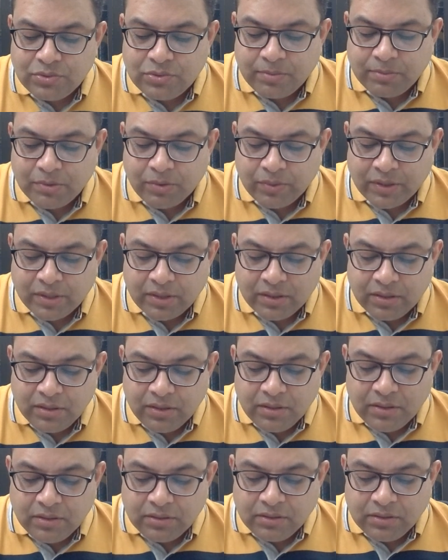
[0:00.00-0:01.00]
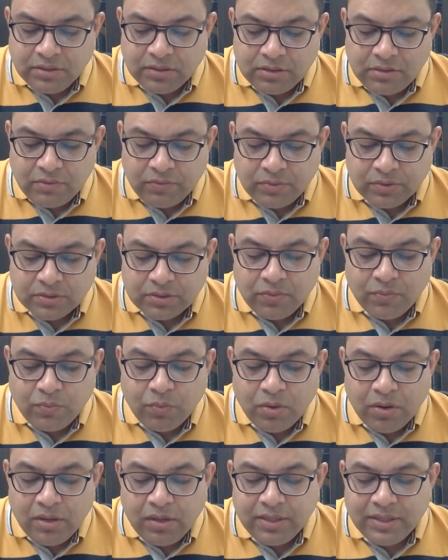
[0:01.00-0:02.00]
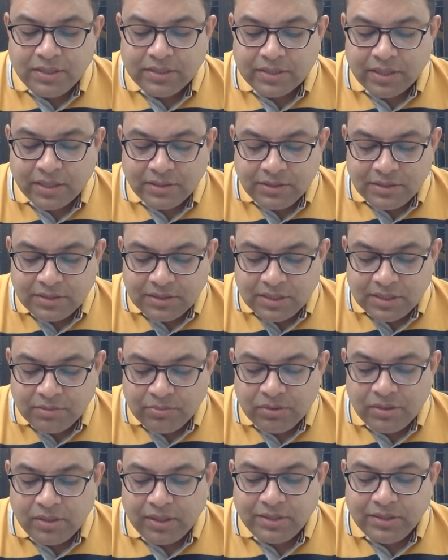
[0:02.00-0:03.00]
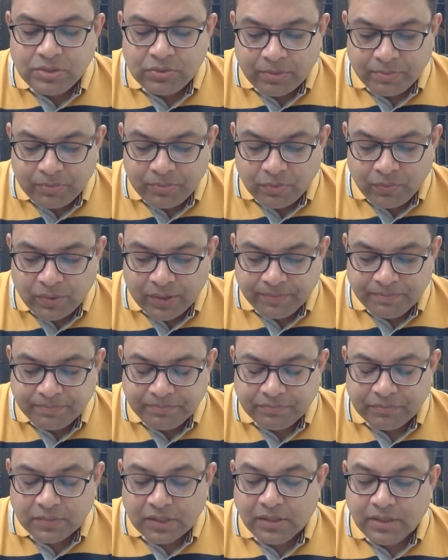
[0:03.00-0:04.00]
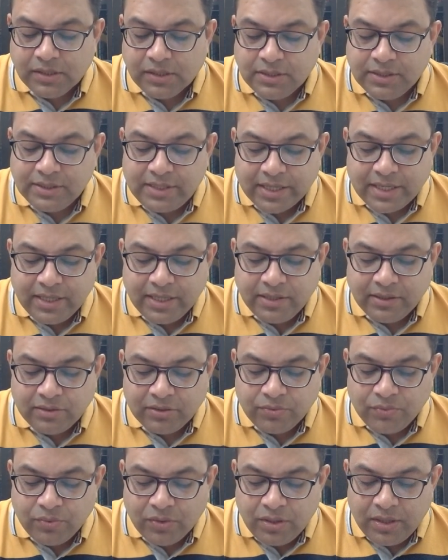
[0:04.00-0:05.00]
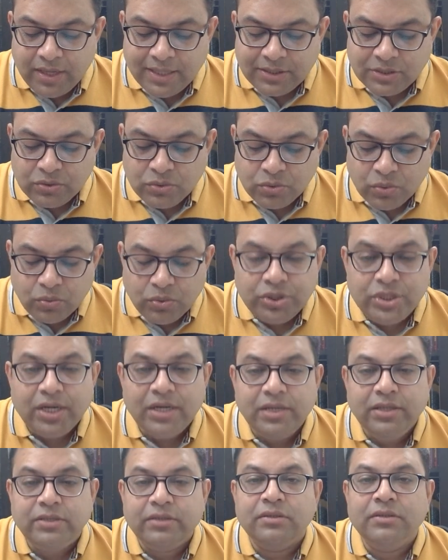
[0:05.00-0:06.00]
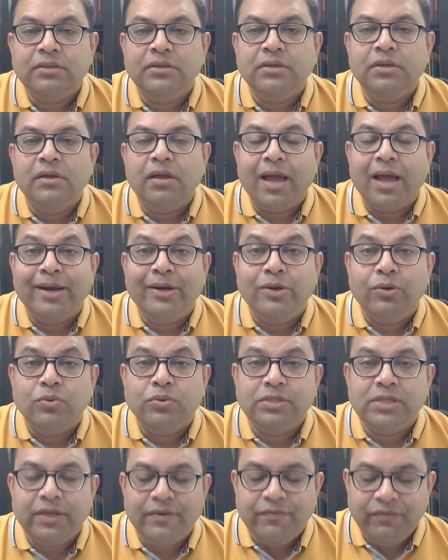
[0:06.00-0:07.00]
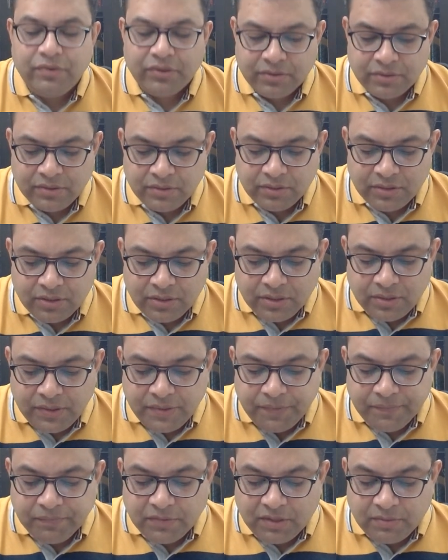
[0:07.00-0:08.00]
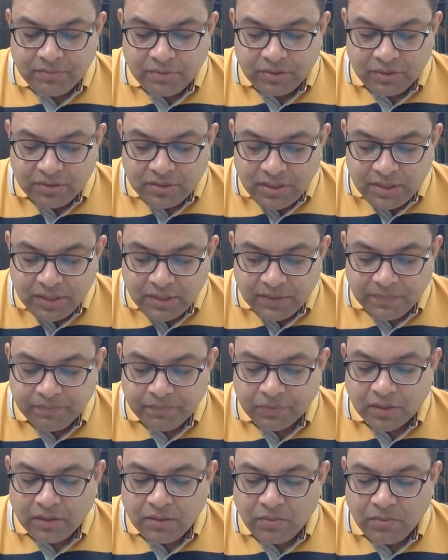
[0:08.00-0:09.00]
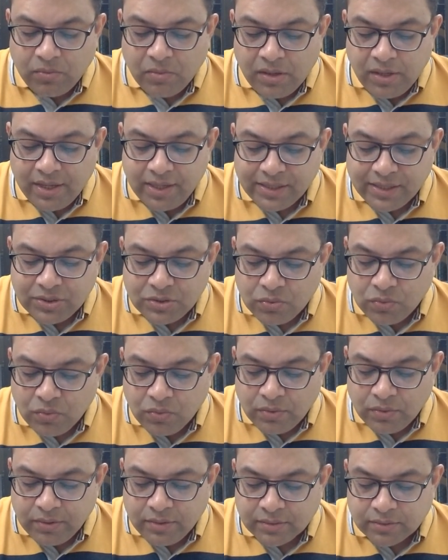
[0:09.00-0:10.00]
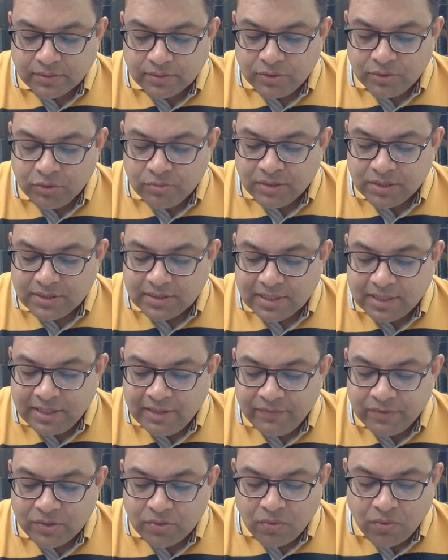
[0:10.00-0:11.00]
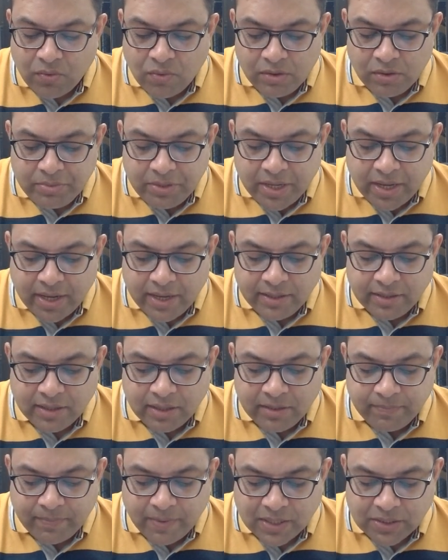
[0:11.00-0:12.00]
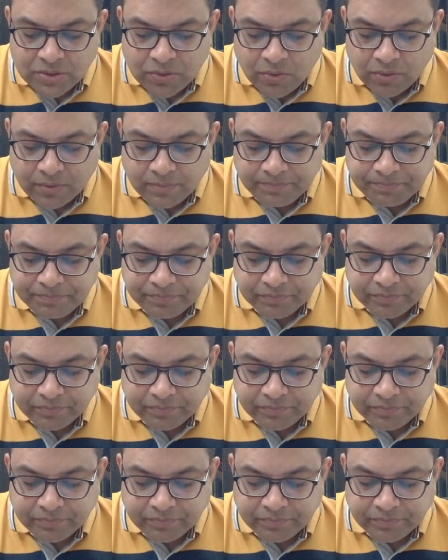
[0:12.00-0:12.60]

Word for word: swept away. This is the the world is unstable and swept away. Second, the world has no shelter and no savior. Number three, the world has no owner. You must leave it all behind and pass on.